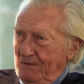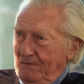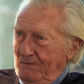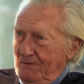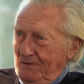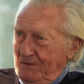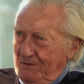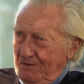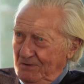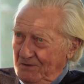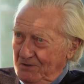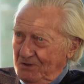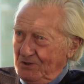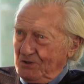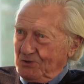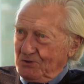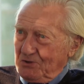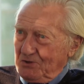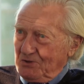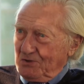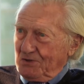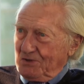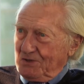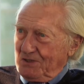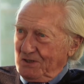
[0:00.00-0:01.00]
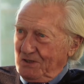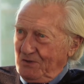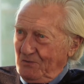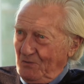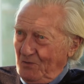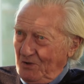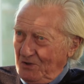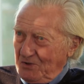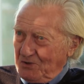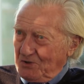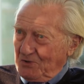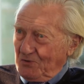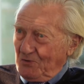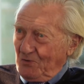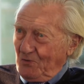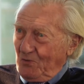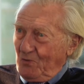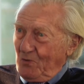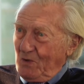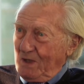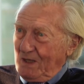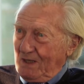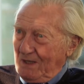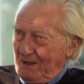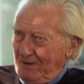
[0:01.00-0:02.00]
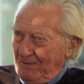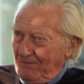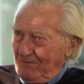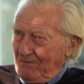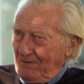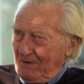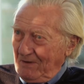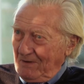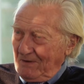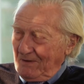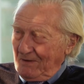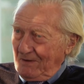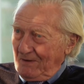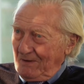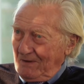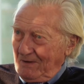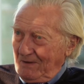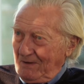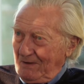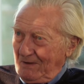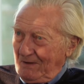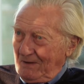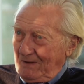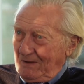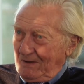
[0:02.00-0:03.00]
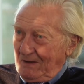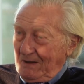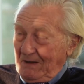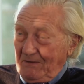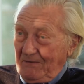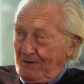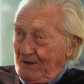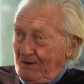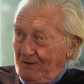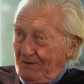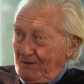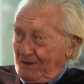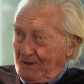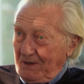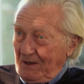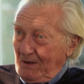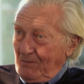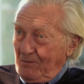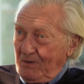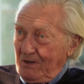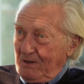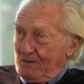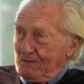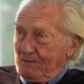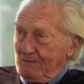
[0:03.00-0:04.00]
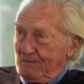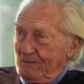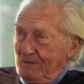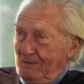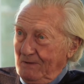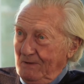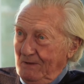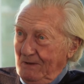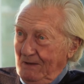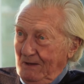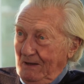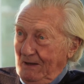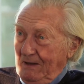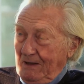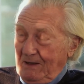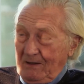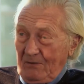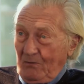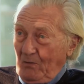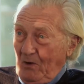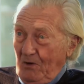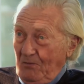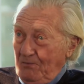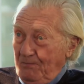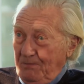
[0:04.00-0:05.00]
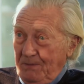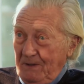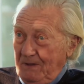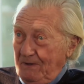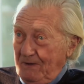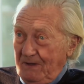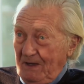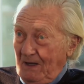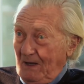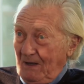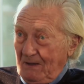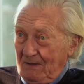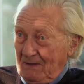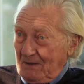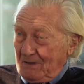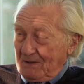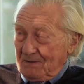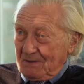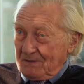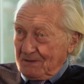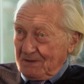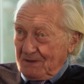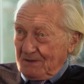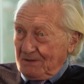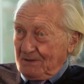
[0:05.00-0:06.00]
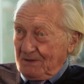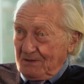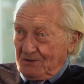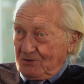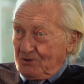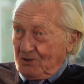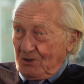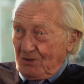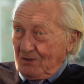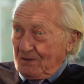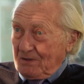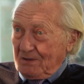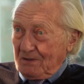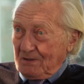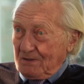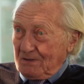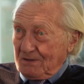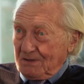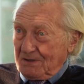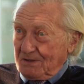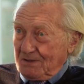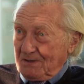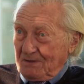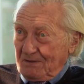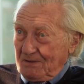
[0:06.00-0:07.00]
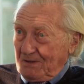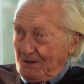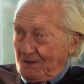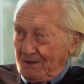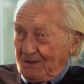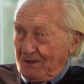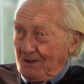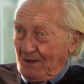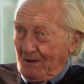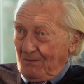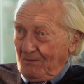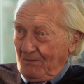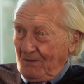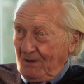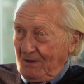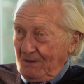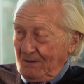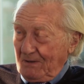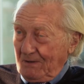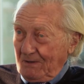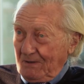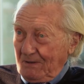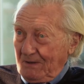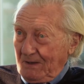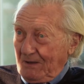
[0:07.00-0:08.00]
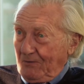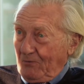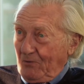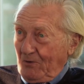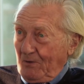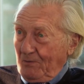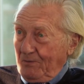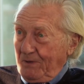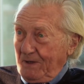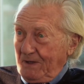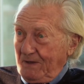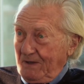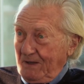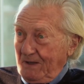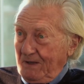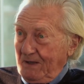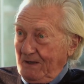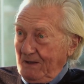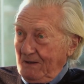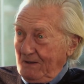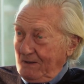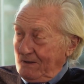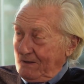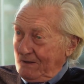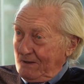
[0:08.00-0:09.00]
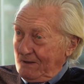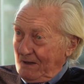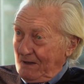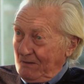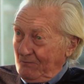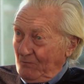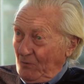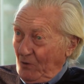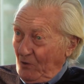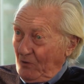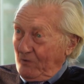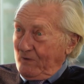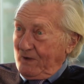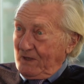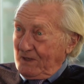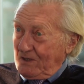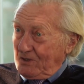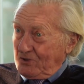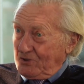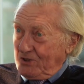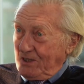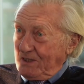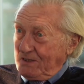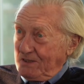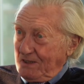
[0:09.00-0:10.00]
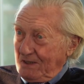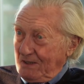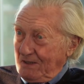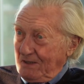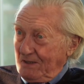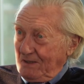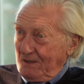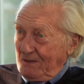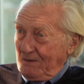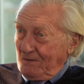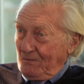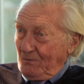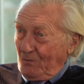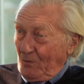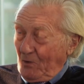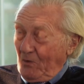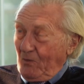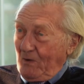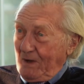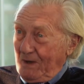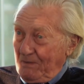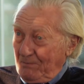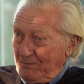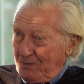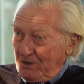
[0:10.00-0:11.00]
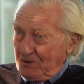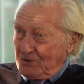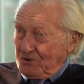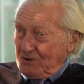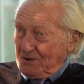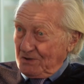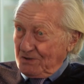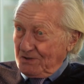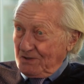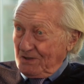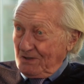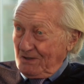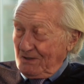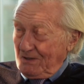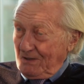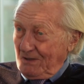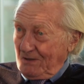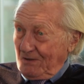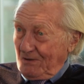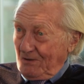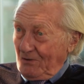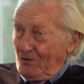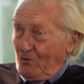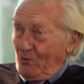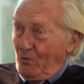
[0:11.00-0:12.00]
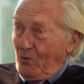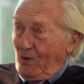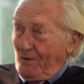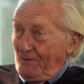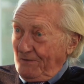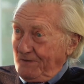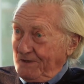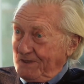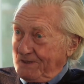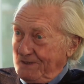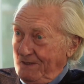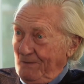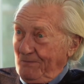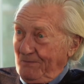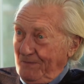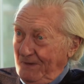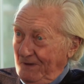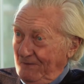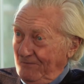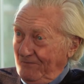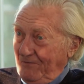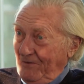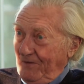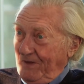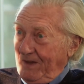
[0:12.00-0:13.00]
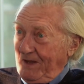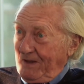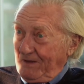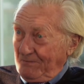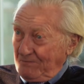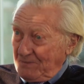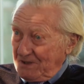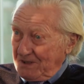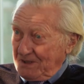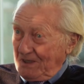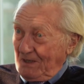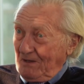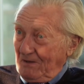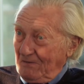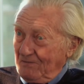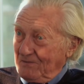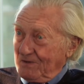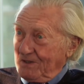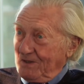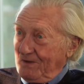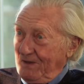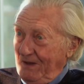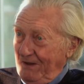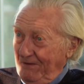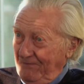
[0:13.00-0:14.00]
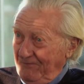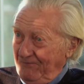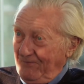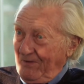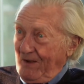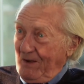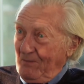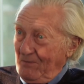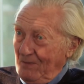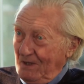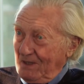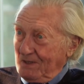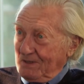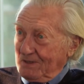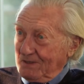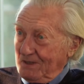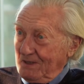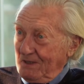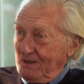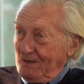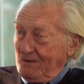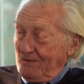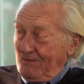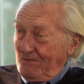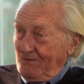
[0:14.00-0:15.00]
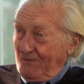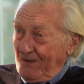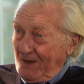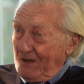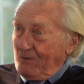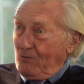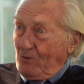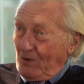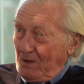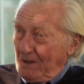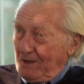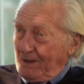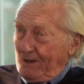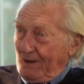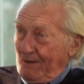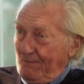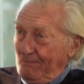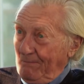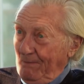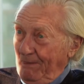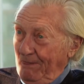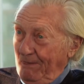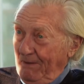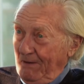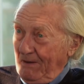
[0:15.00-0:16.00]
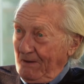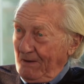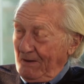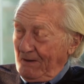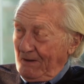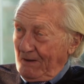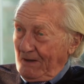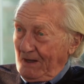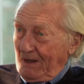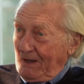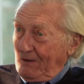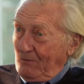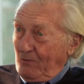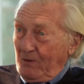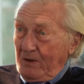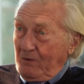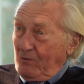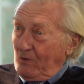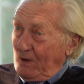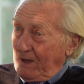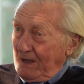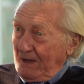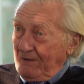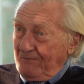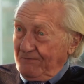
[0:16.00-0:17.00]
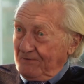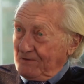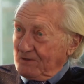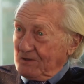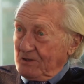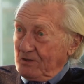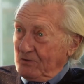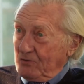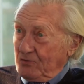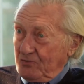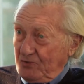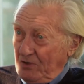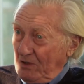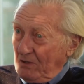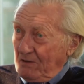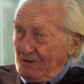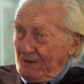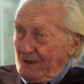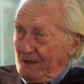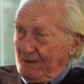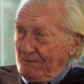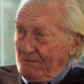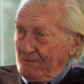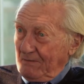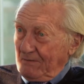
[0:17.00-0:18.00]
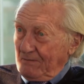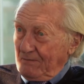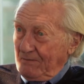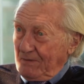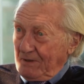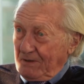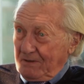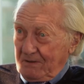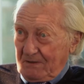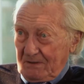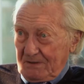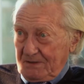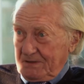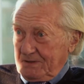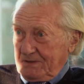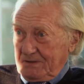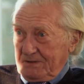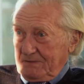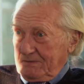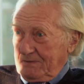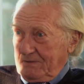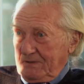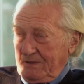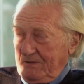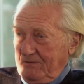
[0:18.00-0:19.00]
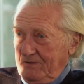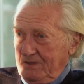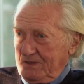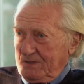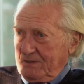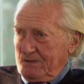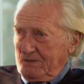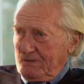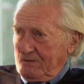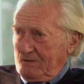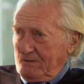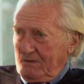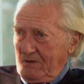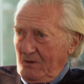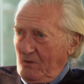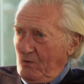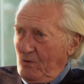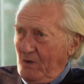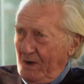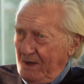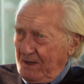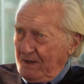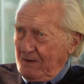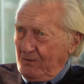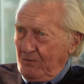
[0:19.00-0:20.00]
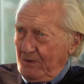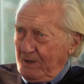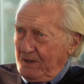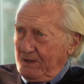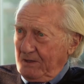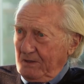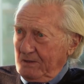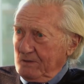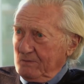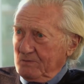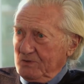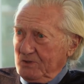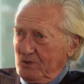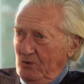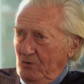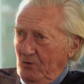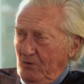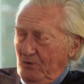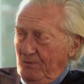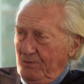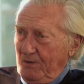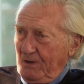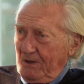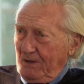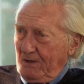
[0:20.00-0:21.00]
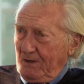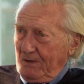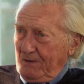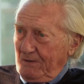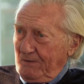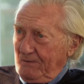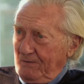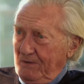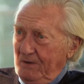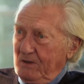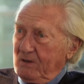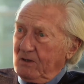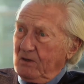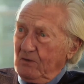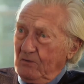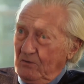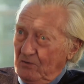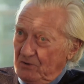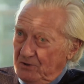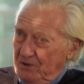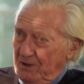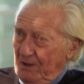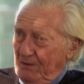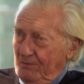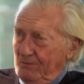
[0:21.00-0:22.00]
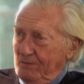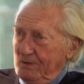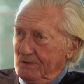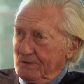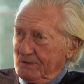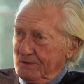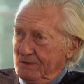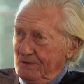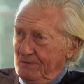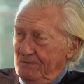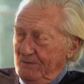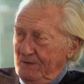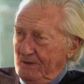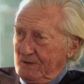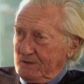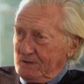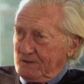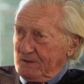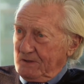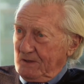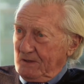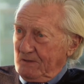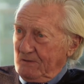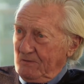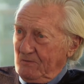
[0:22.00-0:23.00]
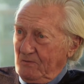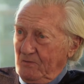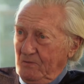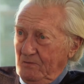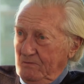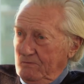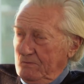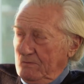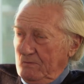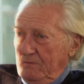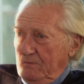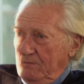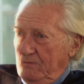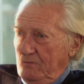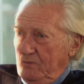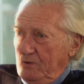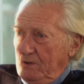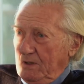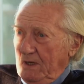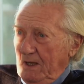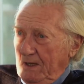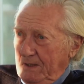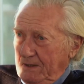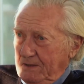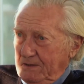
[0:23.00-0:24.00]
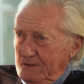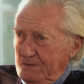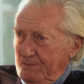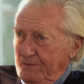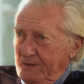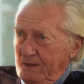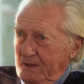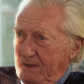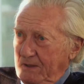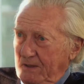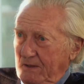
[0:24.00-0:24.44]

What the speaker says: the conditions in which we live. And they're going to come here. And it won't be the idlers and the shirkers that come. It will be the more energetic, more ambitious, who want something for themselves and their families. They will come. And we will have to control that because there is no way we can absorb the huge numbers that would like to be